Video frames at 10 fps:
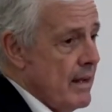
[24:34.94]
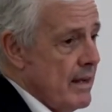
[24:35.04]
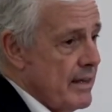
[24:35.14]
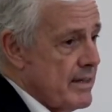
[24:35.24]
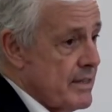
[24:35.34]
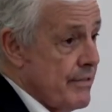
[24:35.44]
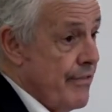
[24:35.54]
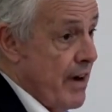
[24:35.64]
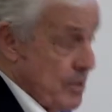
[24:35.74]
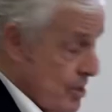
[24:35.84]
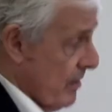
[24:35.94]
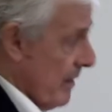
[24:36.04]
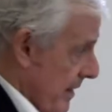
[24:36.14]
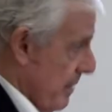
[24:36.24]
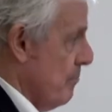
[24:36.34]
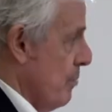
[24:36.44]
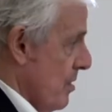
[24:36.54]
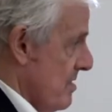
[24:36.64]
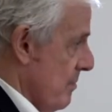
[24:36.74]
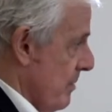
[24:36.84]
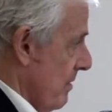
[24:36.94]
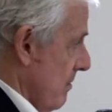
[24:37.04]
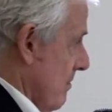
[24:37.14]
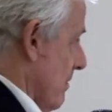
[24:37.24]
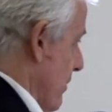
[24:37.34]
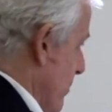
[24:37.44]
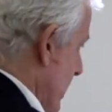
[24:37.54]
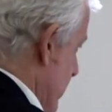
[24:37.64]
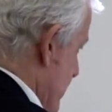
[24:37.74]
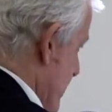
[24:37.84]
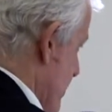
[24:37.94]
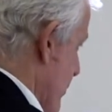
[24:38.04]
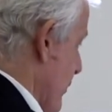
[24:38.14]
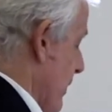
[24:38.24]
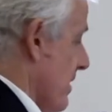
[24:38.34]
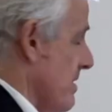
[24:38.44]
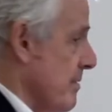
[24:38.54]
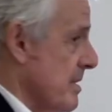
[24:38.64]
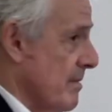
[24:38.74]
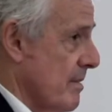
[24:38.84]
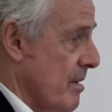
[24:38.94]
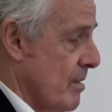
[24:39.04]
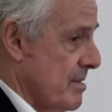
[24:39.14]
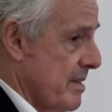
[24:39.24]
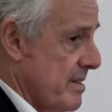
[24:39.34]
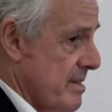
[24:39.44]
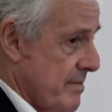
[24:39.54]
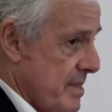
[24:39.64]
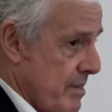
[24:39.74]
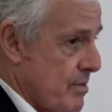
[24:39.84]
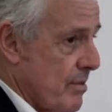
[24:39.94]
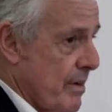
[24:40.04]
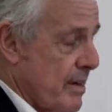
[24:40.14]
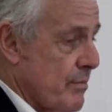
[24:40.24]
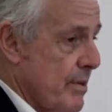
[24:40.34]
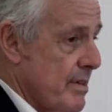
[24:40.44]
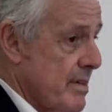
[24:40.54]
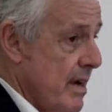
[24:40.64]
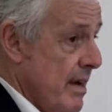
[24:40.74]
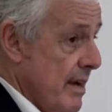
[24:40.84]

it is functionally impossible. You both just referred to it in the context of social networks.